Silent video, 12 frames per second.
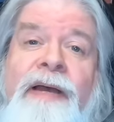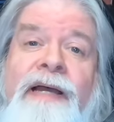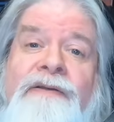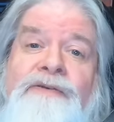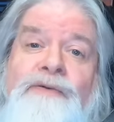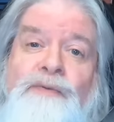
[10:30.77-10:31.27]

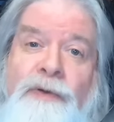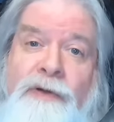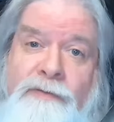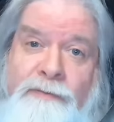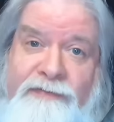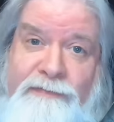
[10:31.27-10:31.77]
back to
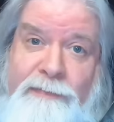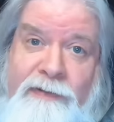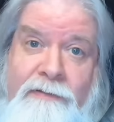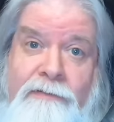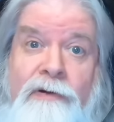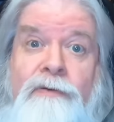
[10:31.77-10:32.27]
Realm
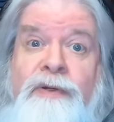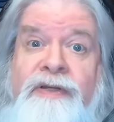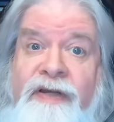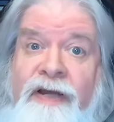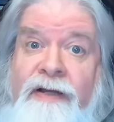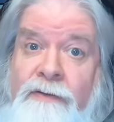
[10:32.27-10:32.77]
Speak, where we
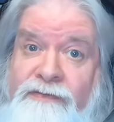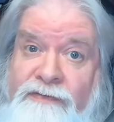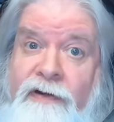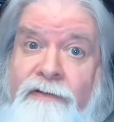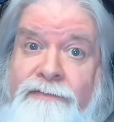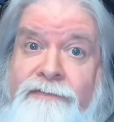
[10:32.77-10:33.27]
tackle
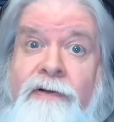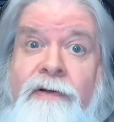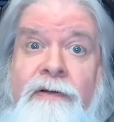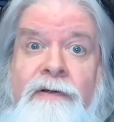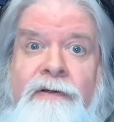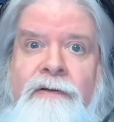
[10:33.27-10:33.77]
stuff
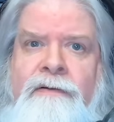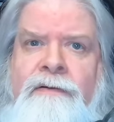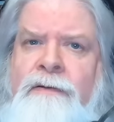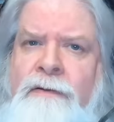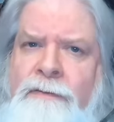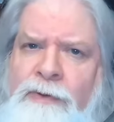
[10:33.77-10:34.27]

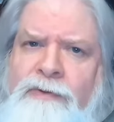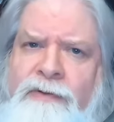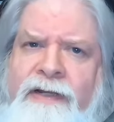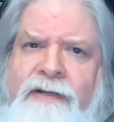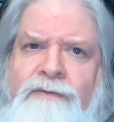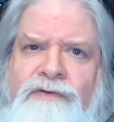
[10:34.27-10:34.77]
about
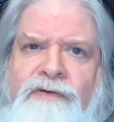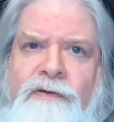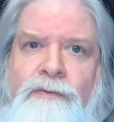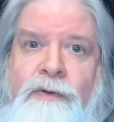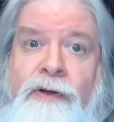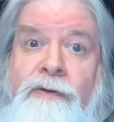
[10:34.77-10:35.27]
language in
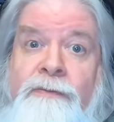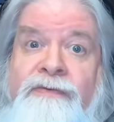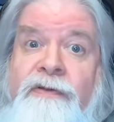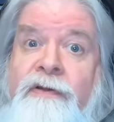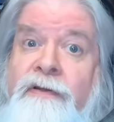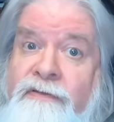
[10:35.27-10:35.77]
the
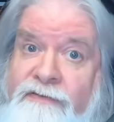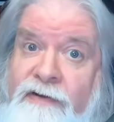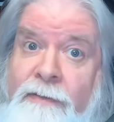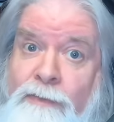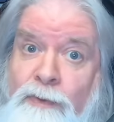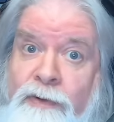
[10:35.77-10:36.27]
realms. This
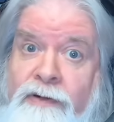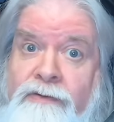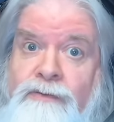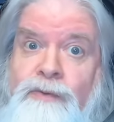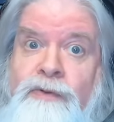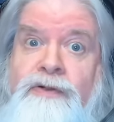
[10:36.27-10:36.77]
time
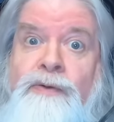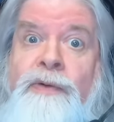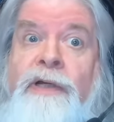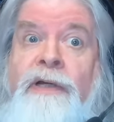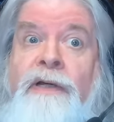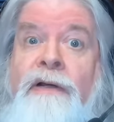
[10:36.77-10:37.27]
around, we're
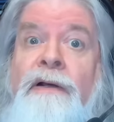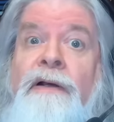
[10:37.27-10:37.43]
doing